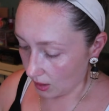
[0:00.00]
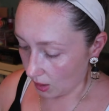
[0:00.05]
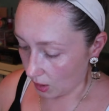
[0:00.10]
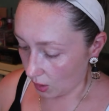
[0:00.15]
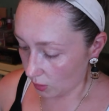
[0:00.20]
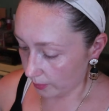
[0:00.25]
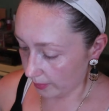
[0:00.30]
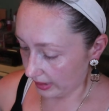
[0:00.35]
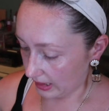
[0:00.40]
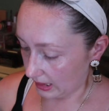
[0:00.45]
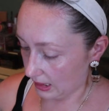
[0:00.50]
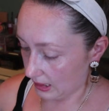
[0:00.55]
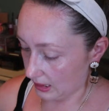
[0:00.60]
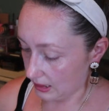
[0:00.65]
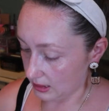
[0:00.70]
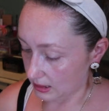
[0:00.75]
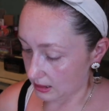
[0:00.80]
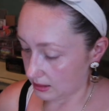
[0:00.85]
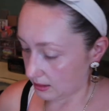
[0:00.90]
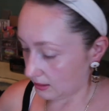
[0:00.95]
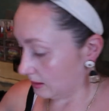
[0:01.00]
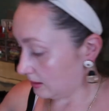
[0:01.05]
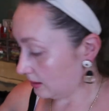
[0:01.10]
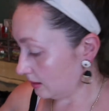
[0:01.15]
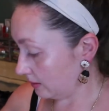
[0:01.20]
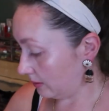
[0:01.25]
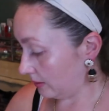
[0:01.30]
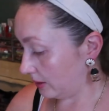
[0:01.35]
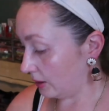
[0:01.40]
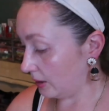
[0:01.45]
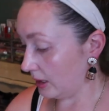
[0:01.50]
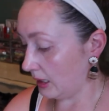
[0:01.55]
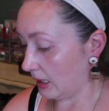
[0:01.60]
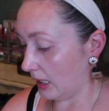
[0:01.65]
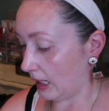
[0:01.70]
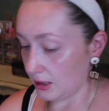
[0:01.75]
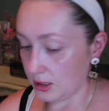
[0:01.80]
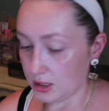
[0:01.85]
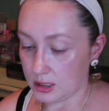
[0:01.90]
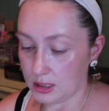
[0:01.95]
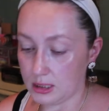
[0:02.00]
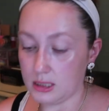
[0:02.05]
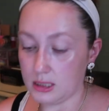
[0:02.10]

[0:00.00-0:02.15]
open this so you can actually